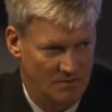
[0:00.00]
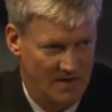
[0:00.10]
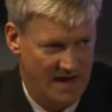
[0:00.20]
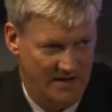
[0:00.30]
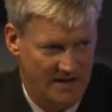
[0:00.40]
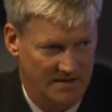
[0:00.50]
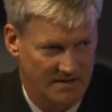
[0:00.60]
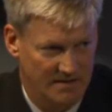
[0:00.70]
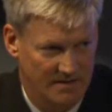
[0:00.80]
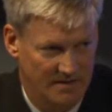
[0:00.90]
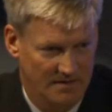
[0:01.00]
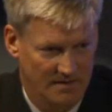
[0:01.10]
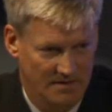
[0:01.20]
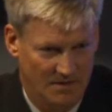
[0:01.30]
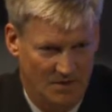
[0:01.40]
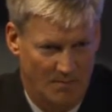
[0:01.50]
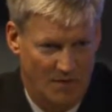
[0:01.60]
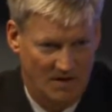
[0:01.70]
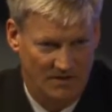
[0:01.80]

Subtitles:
without it. So I brought